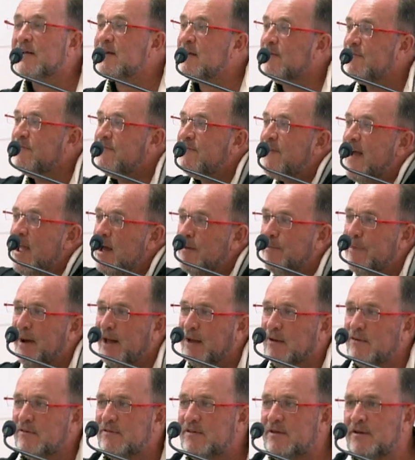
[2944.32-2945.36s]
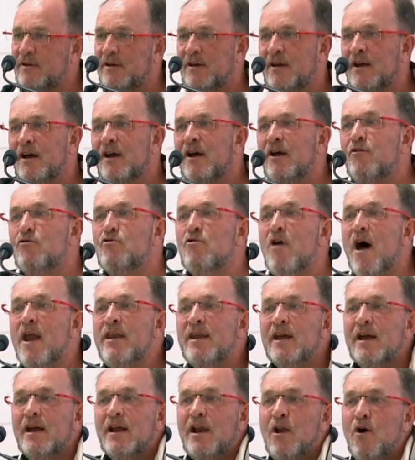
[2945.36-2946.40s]
conveyor belt
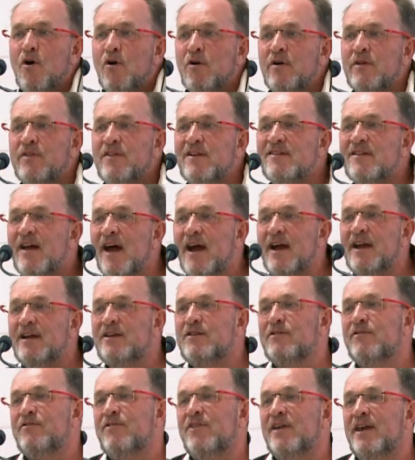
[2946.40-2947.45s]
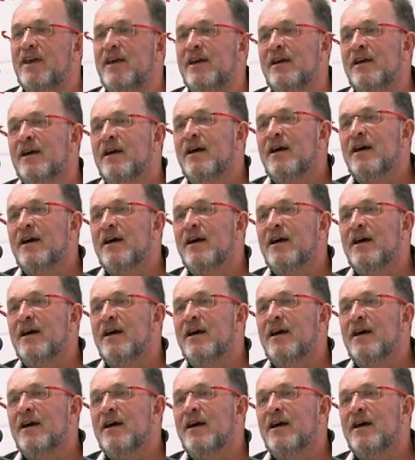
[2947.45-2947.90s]
running along the side of the